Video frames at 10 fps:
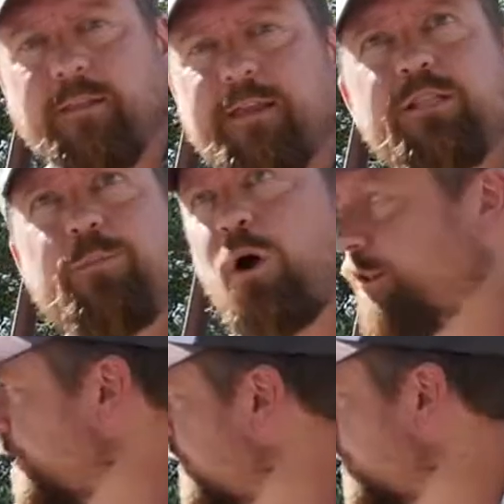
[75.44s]
This part
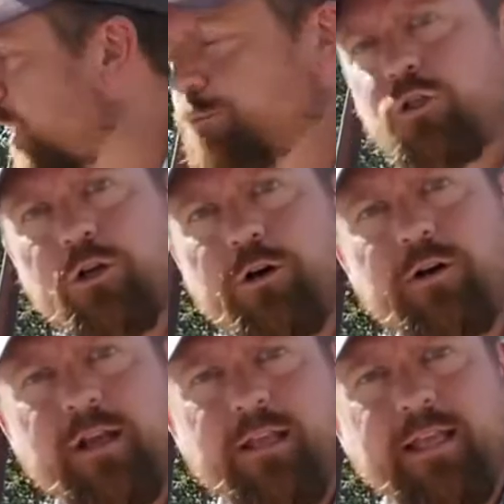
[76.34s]
of the
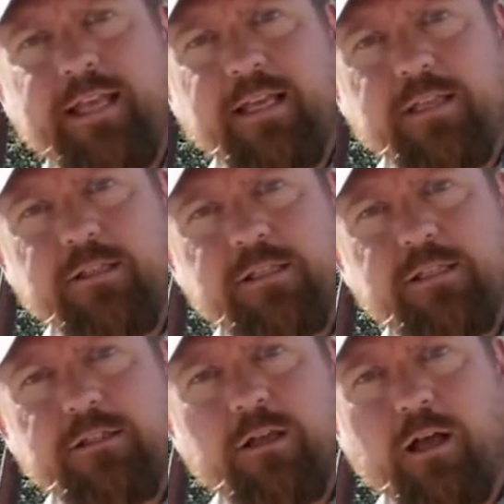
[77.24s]
sculpture
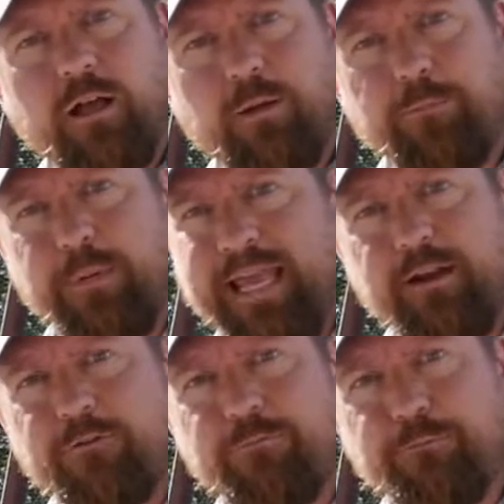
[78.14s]
is made
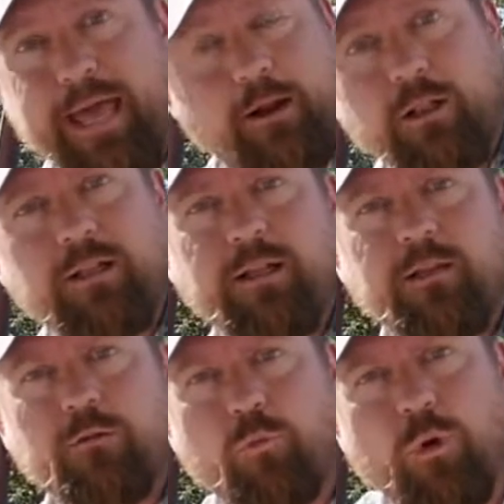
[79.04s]
of metal,
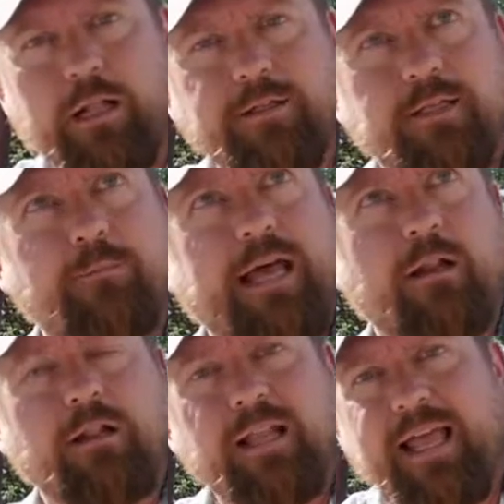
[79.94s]
welded
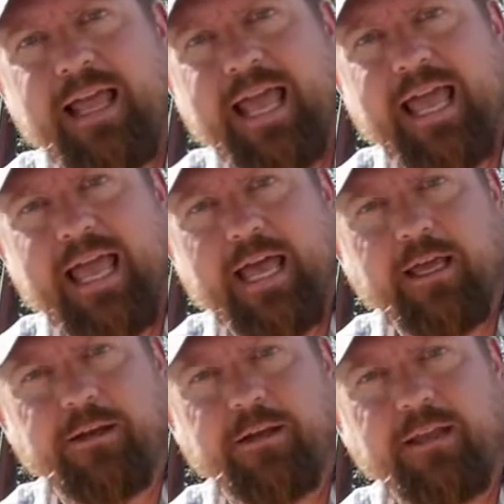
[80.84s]
metal,
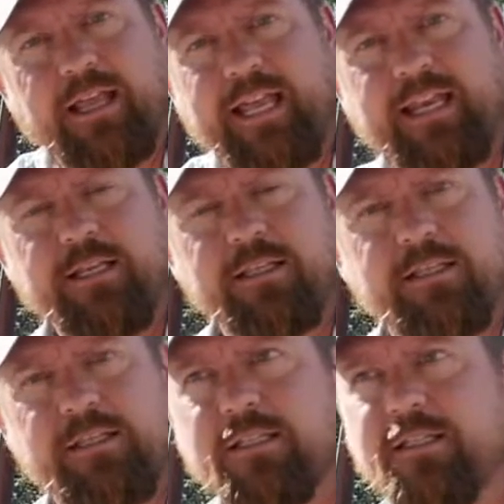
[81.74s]
and it
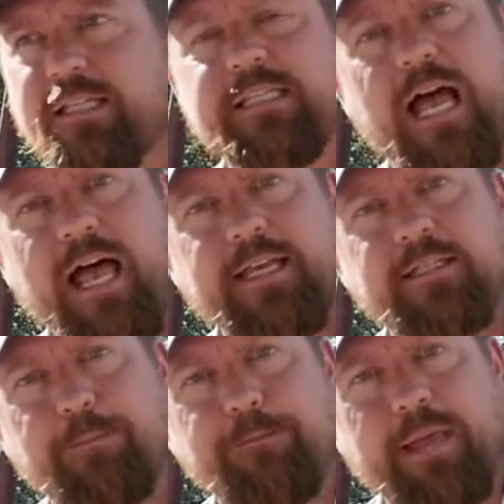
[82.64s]
is
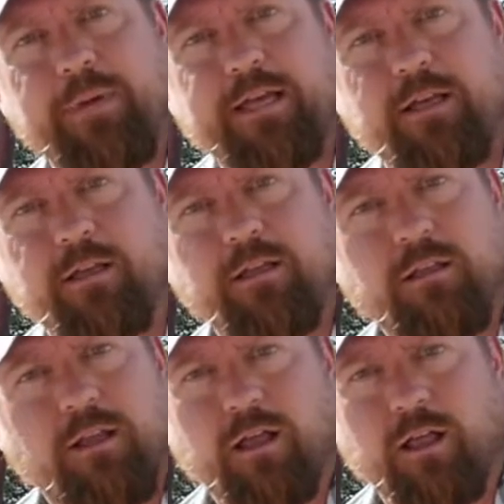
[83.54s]
designed to mimic
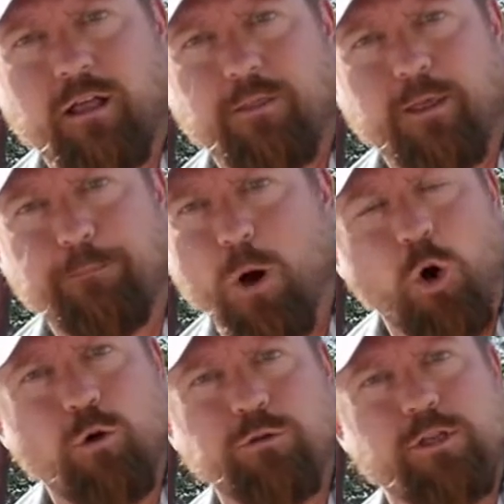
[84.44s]
the
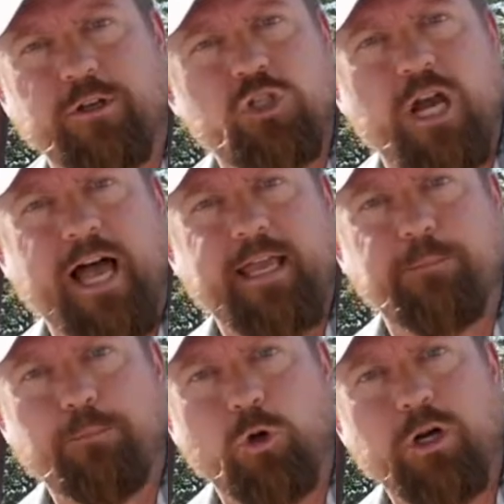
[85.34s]
bones of a
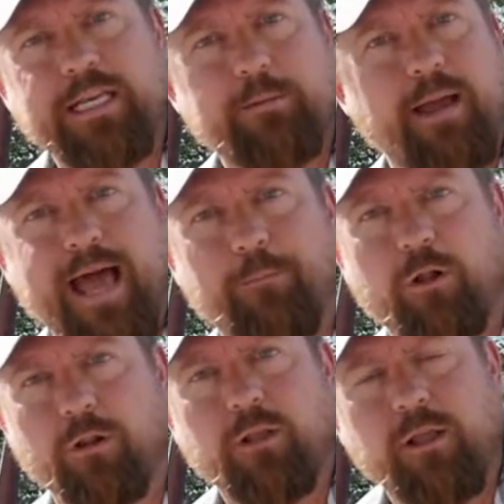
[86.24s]
giant marine
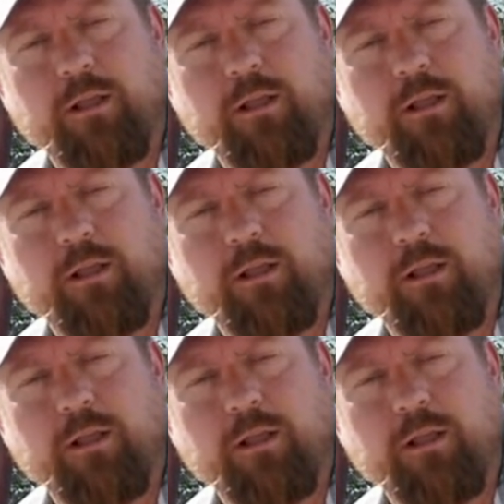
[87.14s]
mammal.